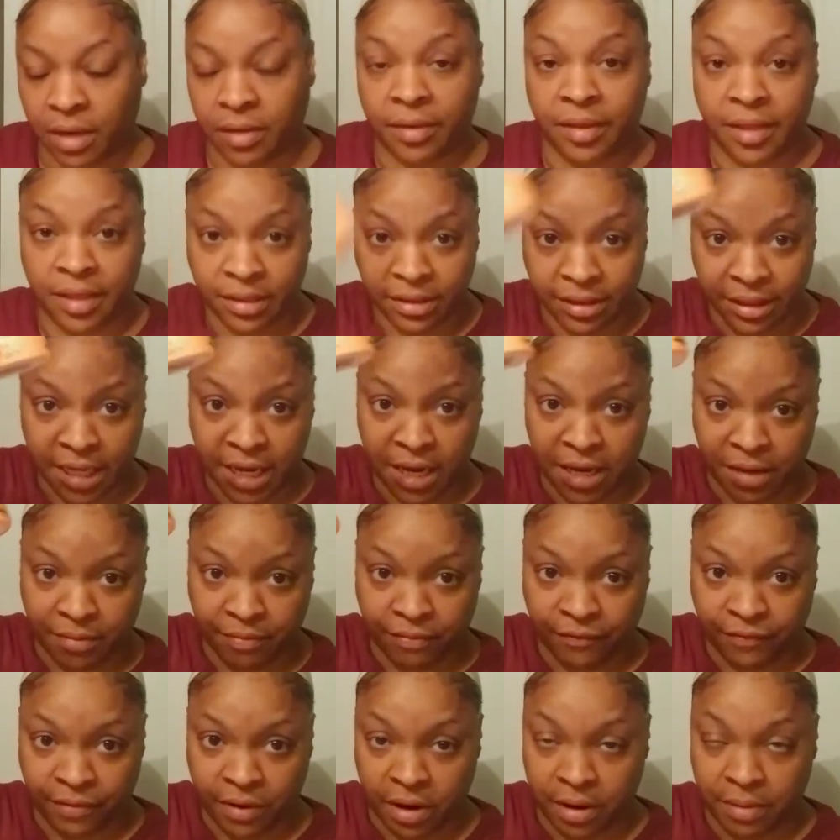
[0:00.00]
This came
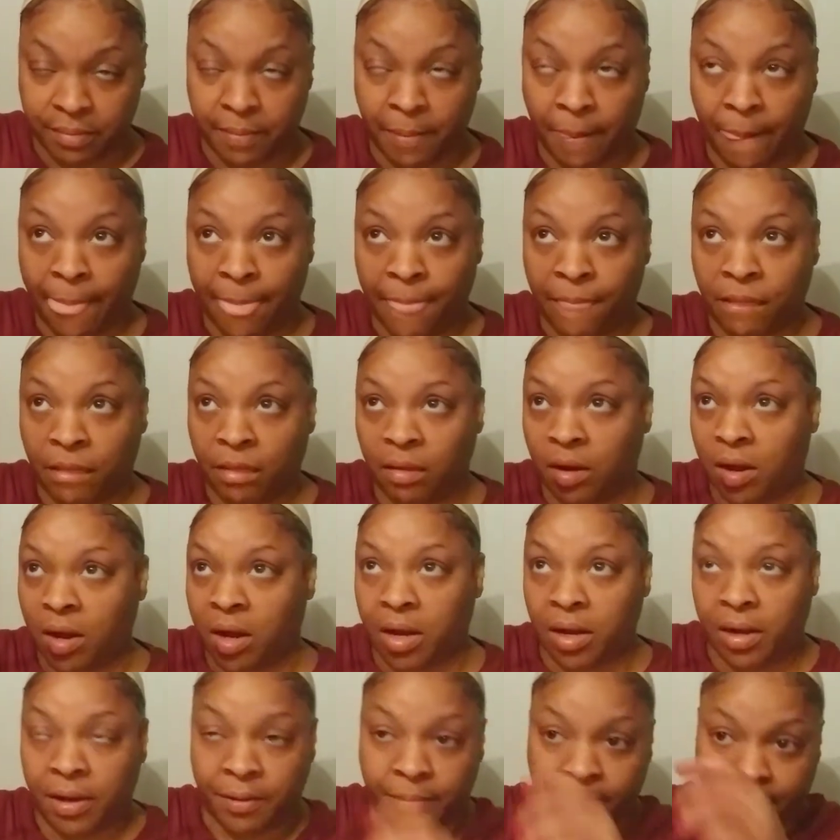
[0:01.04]
from
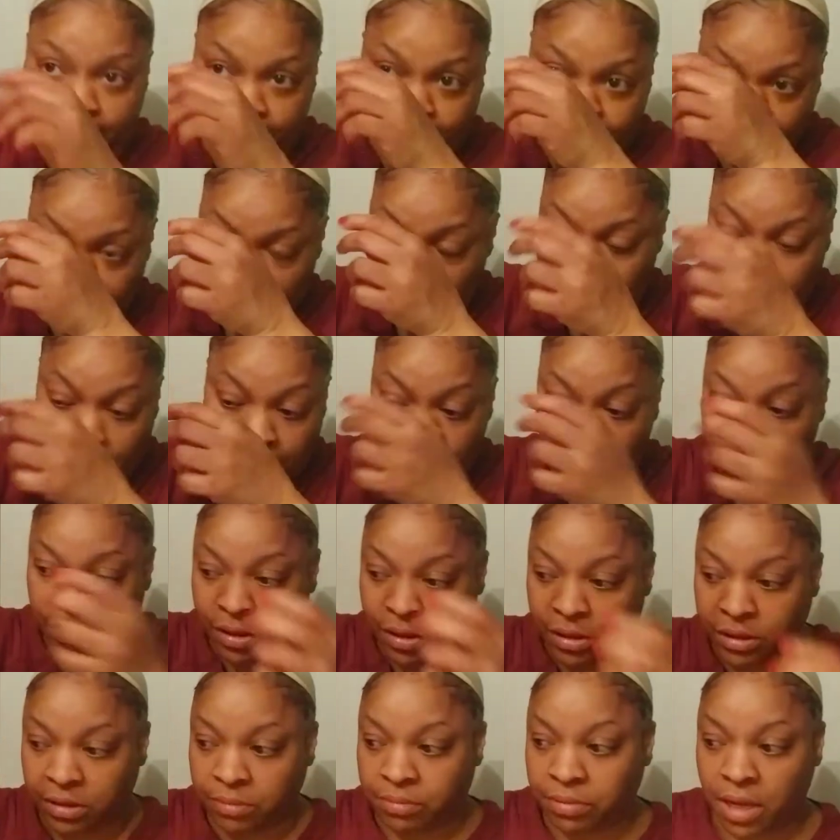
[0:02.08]
the beauty
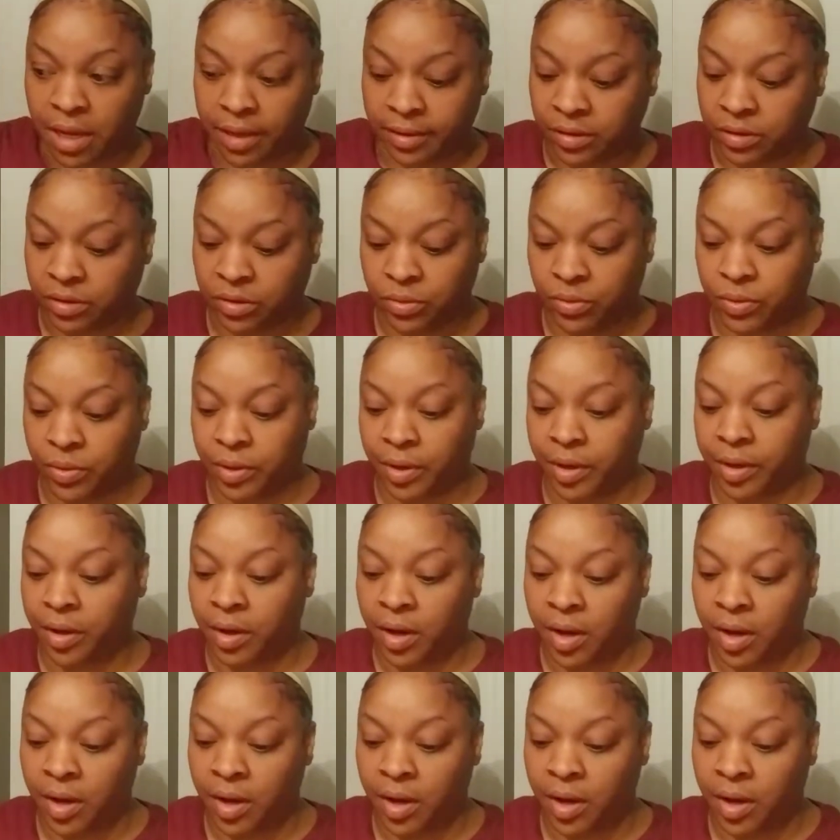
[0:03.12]
supply store.